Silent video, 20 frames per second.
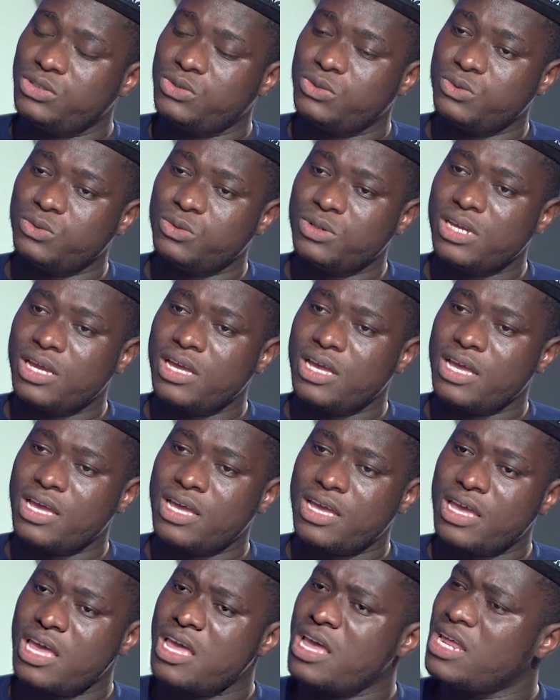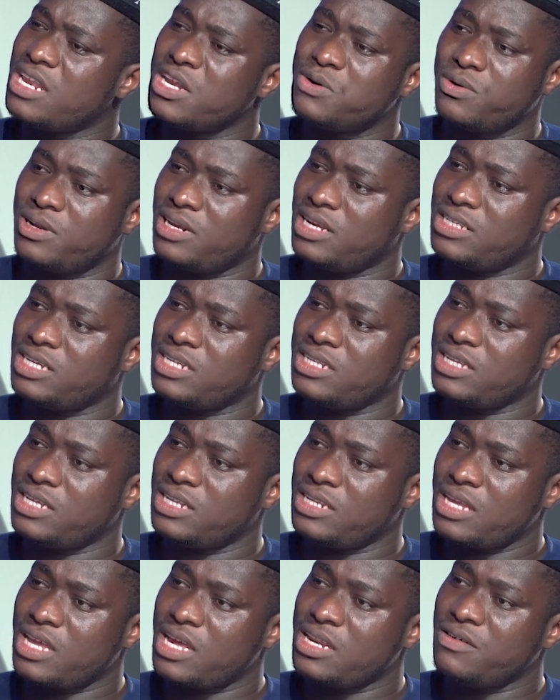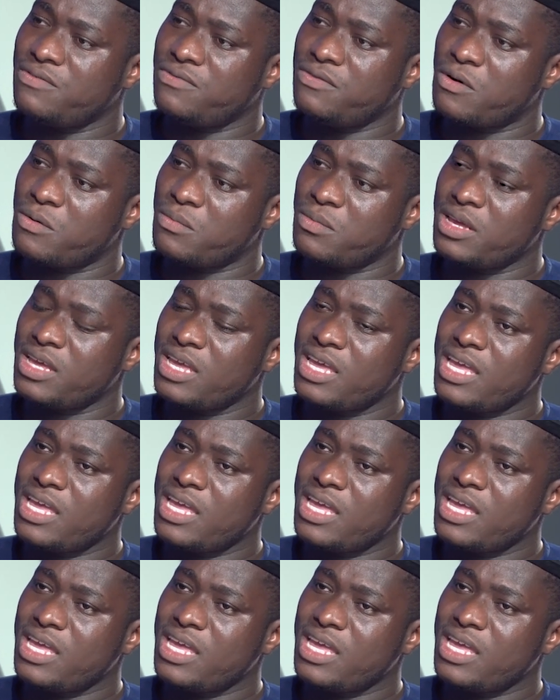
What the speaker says: to any religion in any form.